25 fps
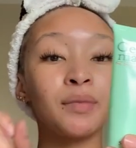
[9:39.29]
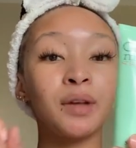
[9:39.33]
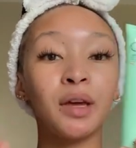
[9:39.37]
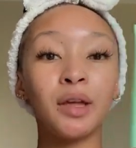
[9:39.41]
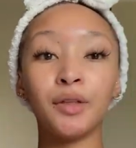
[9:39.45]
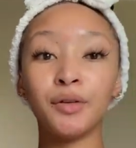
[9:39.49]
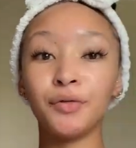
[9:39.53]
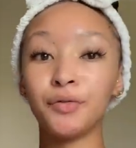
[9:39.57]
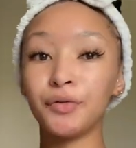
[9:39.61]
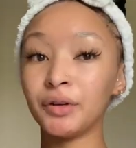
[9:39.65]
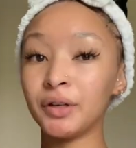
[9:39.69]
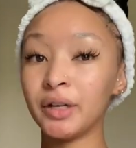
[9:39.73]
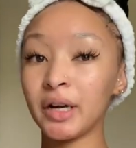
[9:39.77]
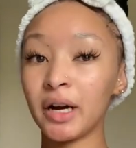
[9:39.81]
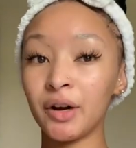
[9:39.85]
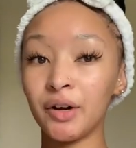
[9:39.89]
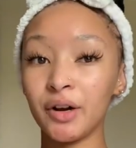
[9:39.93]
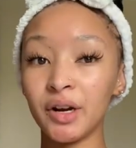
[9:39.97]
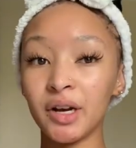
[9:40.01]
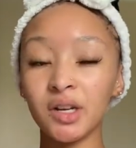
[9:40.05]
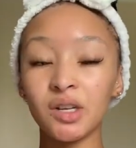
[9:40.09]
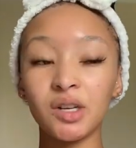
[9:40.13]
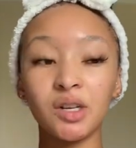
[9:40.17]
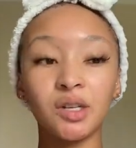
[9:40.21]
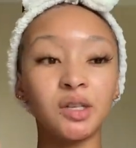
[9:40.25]
And for
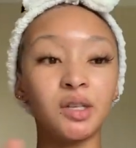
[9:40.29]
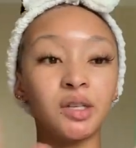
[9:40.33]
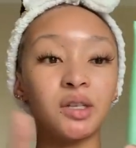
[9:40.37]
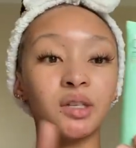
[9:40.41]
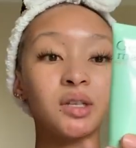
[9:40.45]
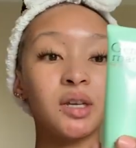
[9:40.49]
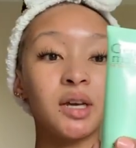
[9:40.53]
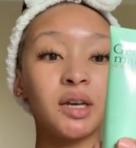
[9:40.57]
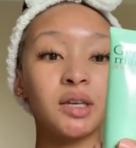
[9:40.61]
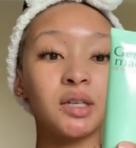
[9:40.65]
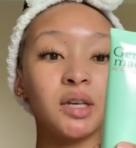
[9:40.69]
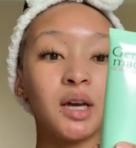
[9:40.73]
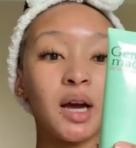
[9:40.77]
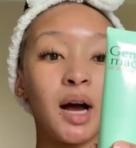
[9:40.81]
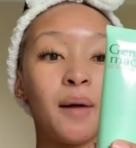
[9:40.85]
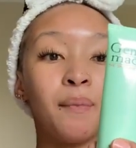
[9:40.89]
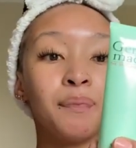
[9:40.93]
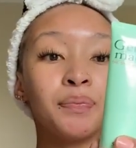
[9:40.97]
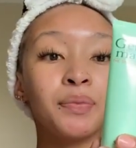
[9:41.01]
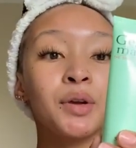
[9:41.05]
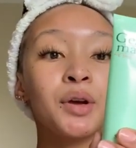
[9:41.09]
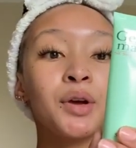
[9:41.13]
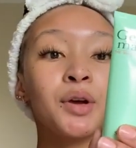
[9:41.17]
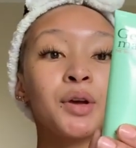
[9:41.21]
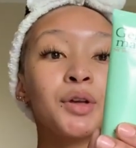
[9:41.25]
directions, it says here,
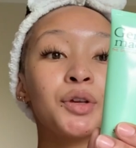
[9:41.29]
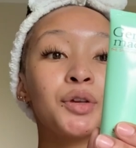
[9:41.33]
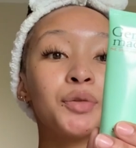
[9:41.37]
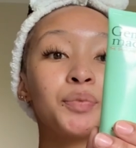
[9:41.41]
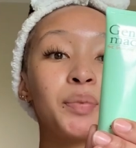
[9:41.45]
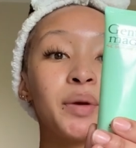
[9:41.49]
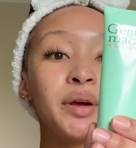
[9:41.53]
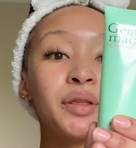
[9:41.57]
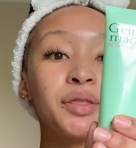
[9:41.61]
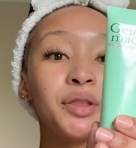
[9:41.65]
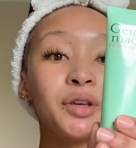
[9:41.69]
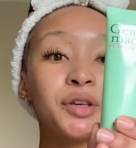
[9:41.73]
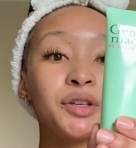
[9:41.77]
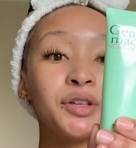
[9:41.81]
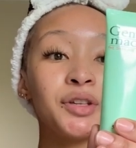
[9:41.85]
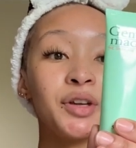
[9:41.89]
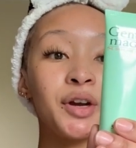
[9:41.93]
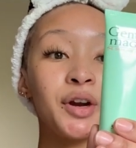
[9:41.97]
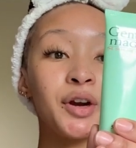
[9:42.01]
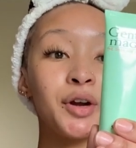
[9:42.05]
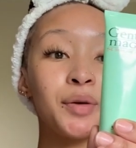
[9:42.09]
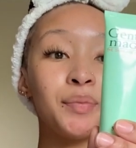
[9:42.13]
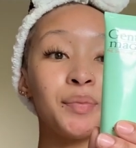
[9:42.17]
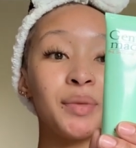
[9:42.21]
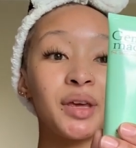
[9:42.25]
spread the
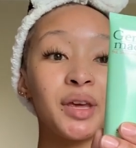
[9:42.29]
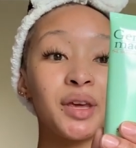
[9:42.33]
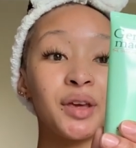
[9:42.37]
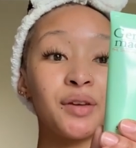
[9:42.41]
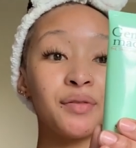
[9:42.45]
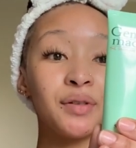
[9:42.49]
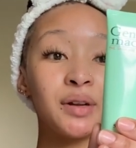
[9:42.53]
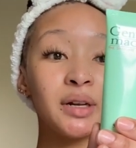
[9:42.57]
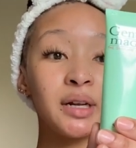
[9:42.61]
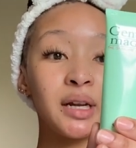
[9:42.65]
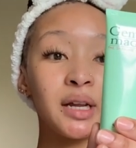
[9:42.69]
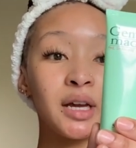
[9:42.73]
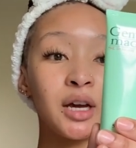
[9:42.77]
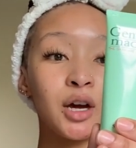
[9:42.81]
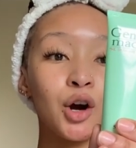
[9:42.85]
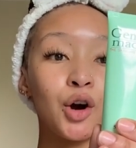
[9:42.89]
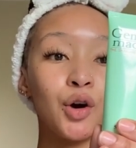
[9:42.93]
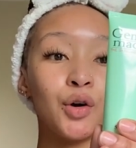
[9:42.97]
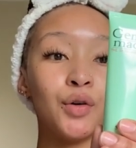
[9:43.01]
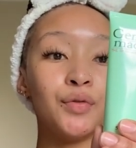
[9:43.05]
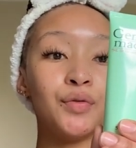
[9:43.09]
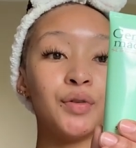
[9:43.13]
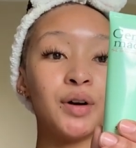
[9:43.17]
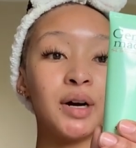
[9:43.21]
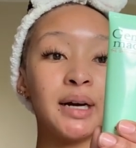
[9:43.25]
serum evenly
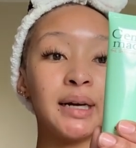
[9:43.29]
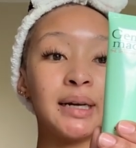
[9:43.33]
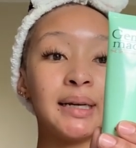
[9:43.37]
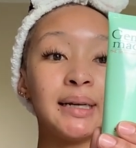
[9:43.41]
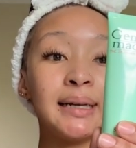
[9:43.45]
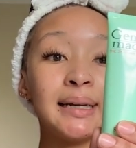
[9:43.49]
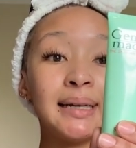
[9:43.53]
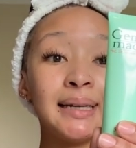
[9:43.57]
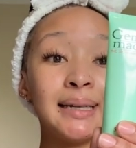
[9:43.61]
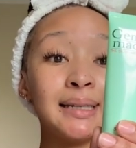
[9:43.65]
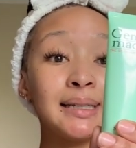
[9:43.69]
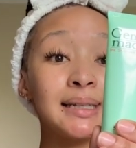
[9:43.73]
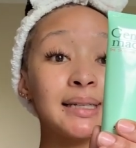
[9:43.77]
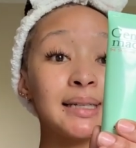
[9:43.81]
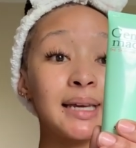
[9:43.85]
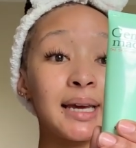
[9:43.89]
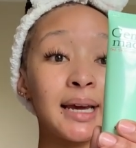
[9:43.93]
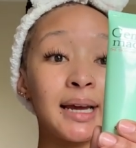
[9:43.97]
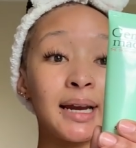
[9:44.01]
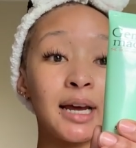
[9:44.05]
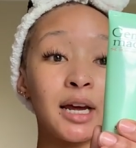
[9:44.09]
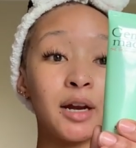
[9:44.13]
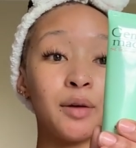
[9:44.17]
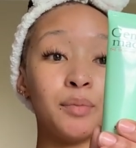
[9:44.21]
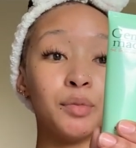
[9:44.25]
over clean
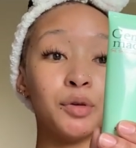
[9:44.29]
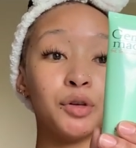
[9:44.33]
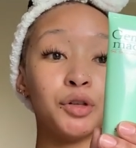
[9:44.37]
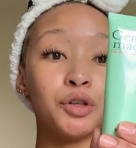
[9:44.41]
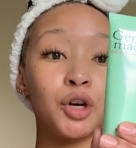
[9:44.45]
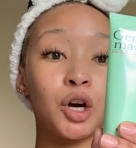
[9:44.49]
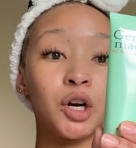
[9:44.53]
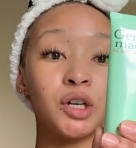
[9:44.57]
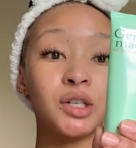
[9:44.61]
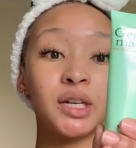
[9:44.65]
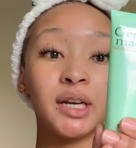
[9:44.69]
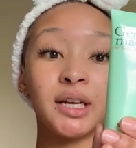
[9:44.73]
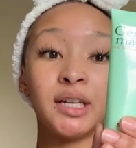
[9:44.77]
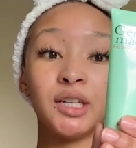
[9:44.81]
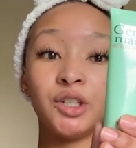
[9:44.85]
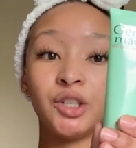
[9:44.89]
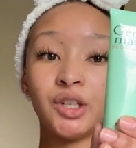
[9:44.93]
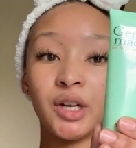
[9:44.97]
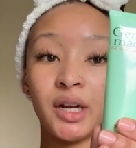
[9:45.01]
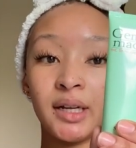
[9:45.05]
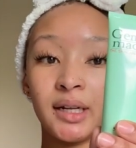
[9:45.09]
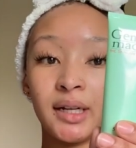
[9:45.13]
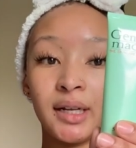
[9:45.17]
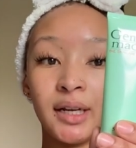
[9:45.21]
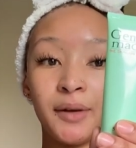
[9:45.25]
skin and massage it
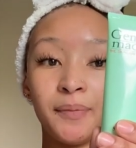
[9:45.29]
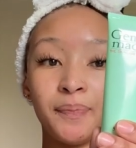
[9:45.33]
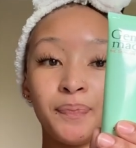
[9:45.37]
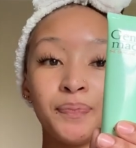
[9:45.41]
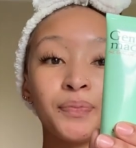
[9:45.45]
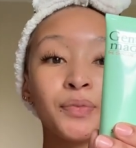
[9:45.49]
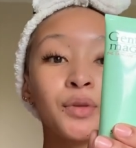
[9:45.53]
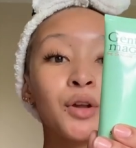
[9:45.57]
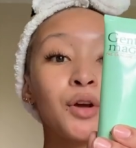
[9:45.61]
gently.